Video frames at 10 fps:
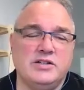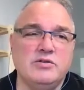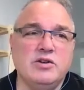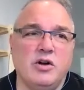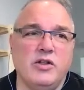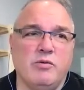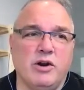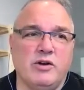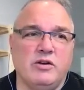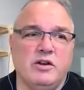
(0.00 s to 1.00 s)
do know
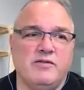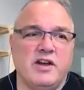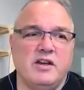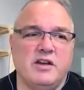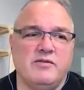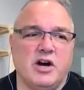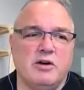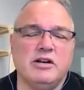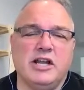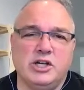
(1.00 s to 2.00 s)
that if our
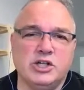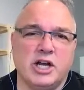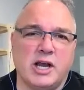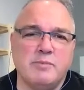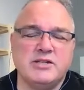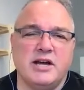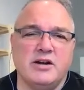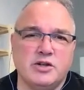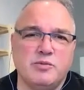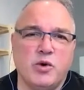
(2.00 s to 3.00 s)
relationship comes down
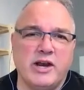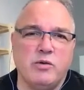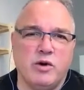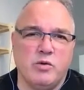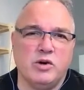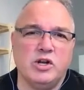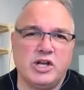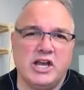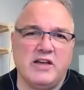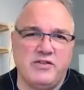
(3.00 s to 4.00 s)
to the point where we're
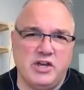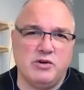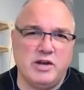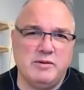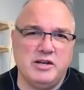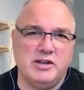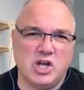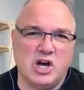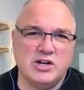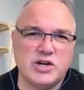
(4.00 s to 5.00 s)
looking at the agreement, the
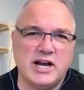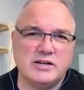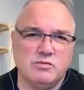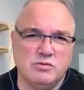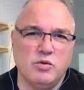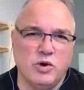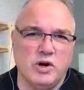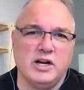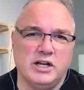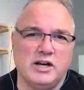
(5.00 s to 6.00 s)
contract, we're
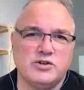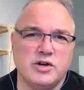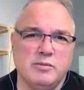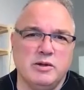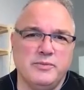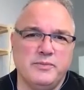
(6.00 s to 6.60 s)
in a lot of trouble.